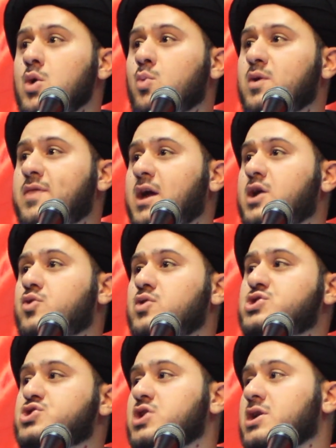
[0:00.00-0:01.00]
with a
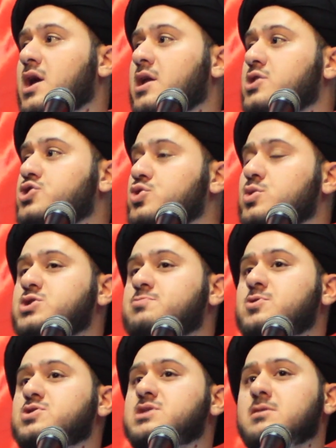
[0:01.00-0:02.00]
Christian and a Jewish
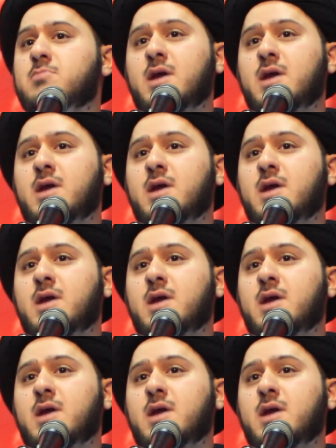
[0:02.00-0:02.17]
person,